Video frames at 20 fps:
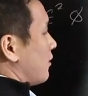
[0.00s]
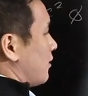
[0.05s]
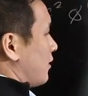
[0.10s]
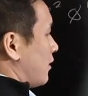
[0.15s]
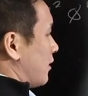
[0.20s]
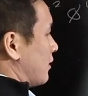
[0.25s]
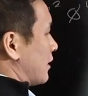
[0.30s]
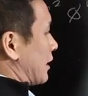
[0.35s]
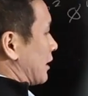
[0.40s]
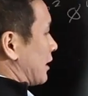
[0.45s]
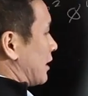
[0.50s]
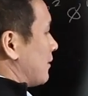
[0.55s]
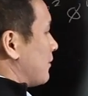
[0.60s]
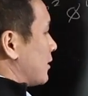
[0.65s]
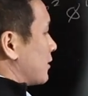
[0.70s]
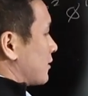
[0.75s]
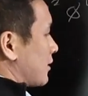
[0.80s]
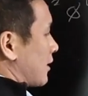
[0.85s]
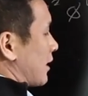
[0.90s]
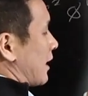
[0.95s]
In the
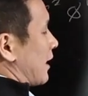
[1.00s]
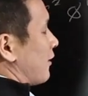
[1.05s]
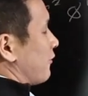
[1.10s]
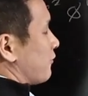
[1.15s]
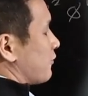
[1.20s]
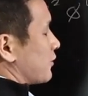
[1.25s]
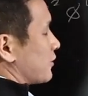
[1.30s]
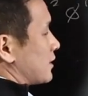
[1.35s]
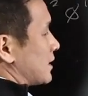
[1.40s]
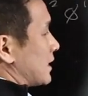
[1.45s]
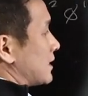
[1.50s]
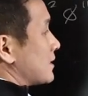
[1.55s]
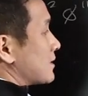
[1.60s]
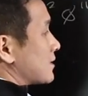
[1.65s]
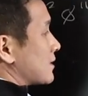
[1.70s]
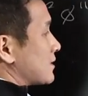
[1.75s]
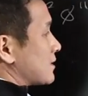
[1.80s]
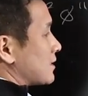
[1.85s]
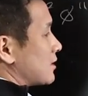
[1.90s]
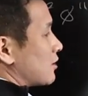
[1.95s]
limit that alpha tends
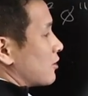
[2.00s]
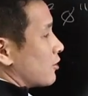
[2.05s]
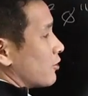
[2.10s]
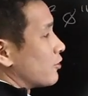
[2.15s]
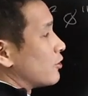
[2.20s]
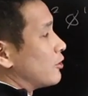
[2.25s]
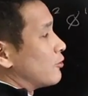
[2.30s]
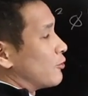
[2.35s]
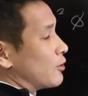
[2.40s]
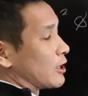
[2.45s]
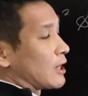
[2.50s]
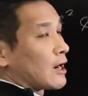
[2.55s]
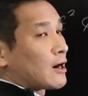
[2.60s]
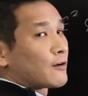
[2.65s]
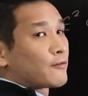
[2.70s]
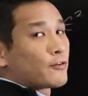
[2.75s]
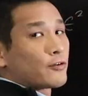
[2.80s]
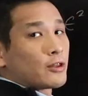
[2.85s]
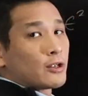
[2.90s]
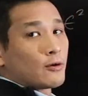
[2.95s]
to 0, you
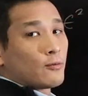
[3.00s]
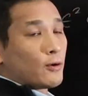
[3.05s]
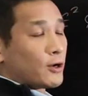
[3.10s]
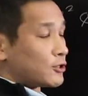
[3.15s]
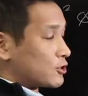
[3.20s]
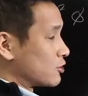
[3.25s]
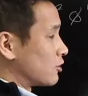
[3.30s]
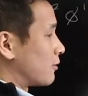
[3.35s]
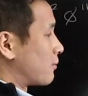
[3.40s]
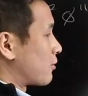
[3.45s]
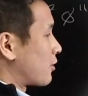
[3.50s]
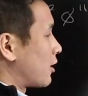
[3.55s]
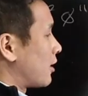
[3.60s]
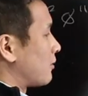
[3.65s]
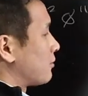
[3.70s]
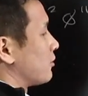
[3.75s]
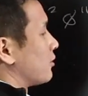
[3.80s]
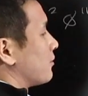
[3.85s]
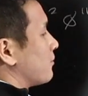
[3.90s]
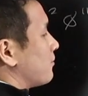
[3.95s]
recover the original
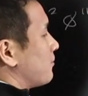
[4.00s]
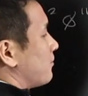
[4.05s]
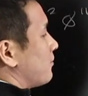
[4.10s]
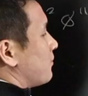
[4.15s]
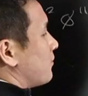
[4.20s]
problem,